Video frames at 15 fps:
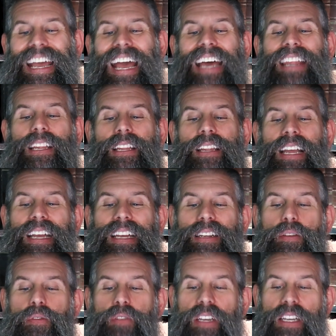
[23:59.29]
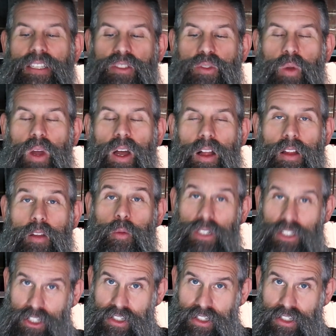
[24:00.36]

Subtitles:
and the land of Israel, which